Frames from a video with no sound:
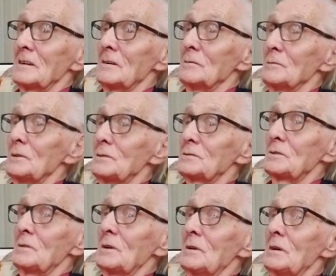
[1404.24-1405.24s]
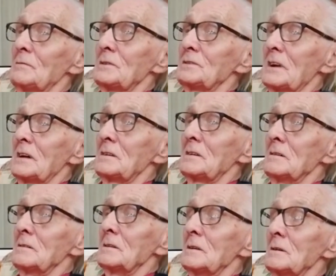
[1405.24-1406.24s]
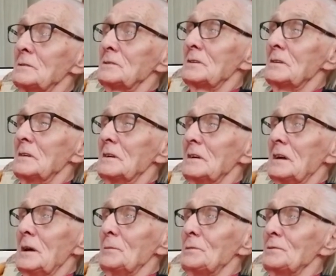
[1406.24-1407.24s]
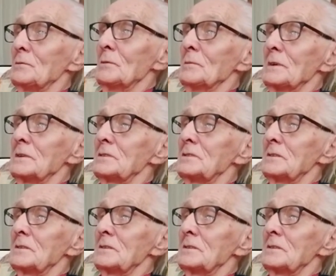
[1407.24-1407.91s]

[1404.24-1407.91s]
we used to go out every Saturday night. There was a hippodrome at